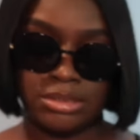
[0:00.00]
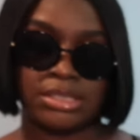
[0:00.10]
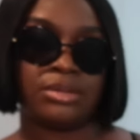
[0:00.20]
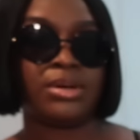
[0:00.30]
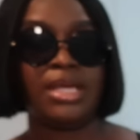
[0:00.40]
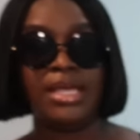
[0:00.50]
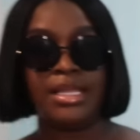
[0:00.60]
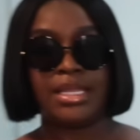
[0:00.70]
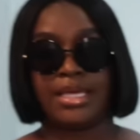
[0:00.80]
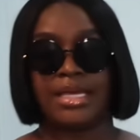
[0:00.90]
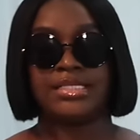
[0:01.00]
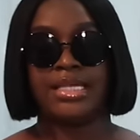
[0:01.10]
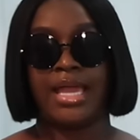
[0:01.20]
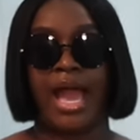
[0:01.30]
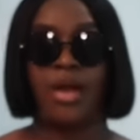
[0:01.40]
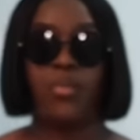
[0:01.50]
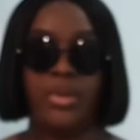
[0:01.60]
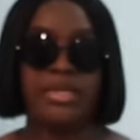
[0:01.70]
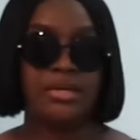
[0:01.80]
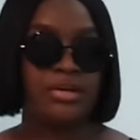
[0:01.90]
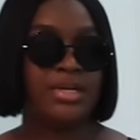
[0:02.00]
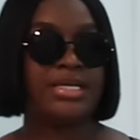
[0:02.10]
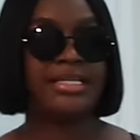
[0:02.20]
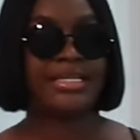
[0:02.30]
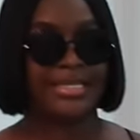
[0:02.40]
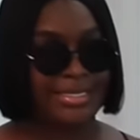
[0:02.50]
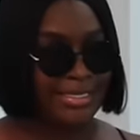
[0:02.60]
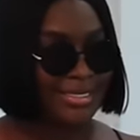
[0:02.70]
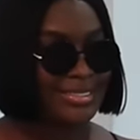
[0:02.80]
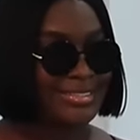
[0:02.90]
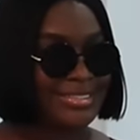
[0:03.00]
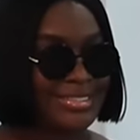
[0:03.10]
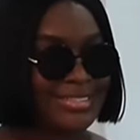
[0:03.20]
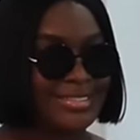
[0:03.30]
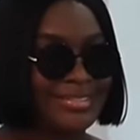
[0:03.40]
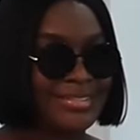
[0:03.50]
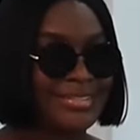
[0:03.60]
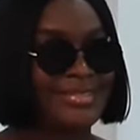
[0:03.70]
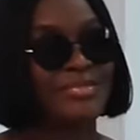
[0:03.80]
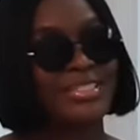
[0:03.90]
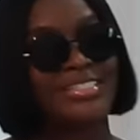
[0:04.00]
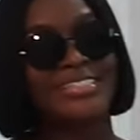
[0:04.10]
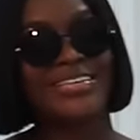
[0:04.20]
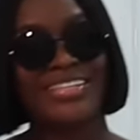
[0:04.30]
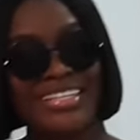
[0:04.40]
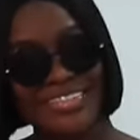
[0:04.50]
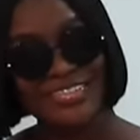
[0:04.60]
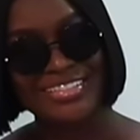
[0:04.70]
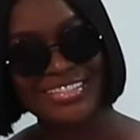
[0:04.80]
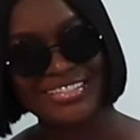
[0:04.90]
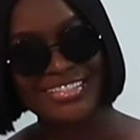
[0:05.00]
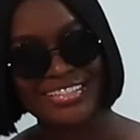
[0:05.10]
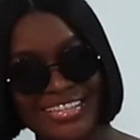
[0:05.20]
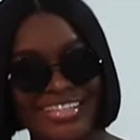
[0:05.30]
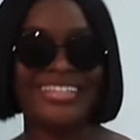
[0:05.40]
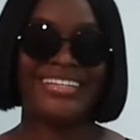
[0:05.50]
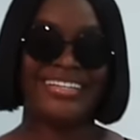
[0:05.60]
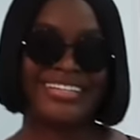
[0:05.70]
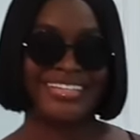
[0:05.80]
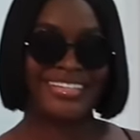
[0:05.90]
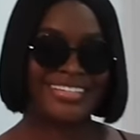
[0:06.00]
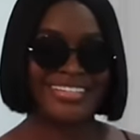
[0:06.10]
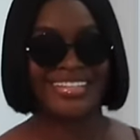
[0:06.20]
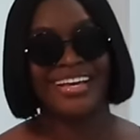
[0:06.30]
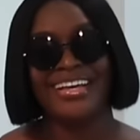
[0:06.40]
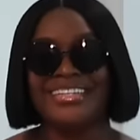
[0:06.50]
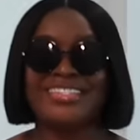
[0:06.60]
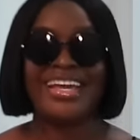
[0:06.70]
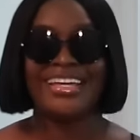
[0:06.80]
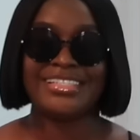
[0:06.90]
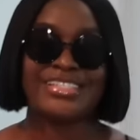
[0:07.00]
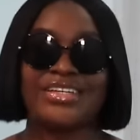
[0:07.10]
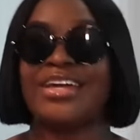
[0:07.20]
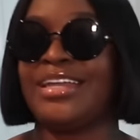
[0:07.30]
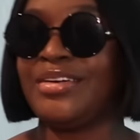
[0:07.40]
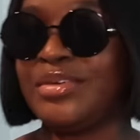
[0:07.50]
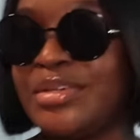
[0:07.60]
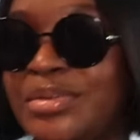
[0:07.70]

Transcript: So, like I said, I will link it. But it's so cute so I had to show y'all that real